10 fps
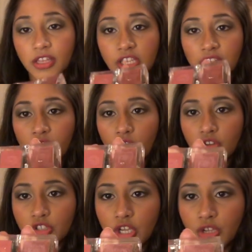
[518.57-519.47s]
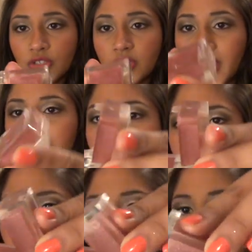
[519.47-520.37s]
So you've got two sides, it's
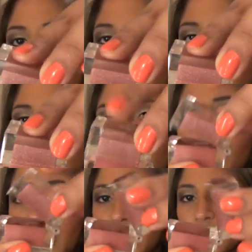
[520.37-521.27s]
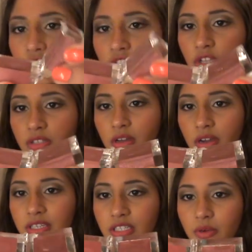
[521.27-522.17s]
like a little cube, and you've got two
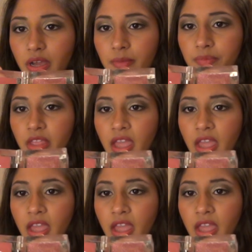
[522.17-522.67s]
sides to it,